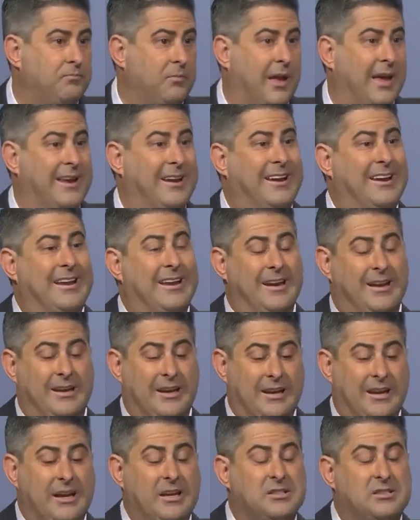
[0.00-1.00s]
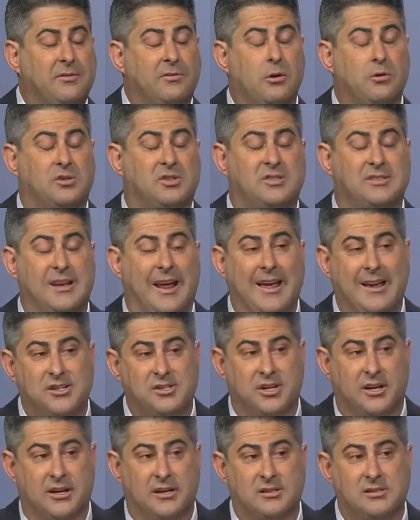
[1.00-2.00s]
And in each of those
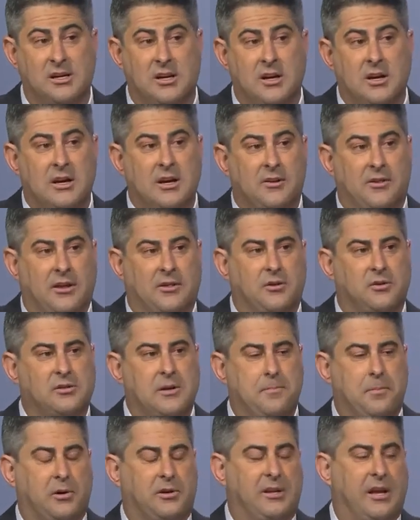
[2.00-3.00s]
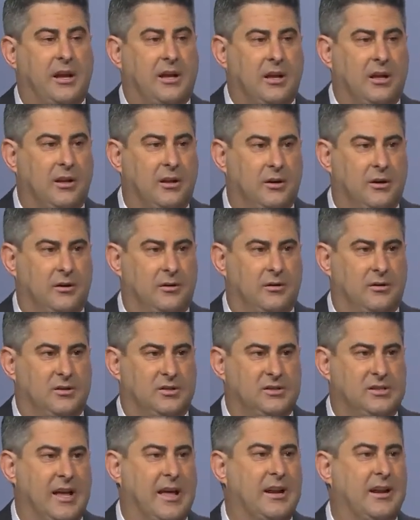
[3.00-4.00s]
stages, that there's a particular
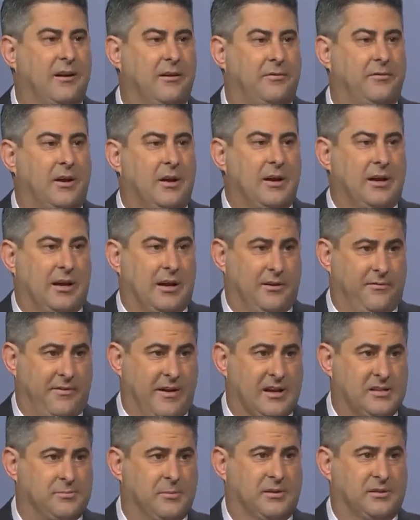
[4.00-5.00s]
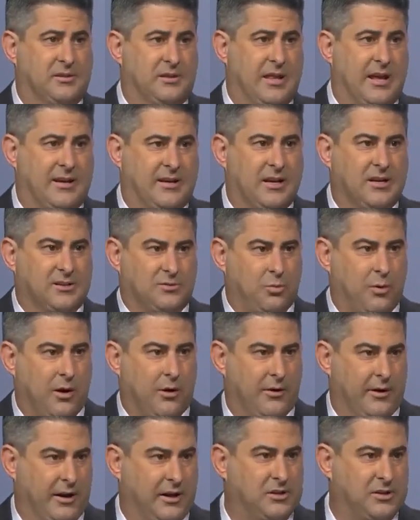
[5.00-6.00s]
set of investment that does
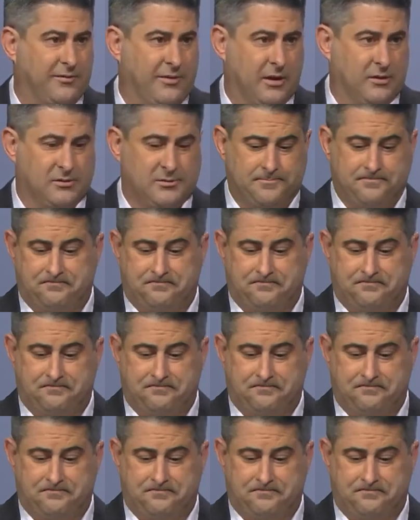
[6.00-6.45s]
well in each of those.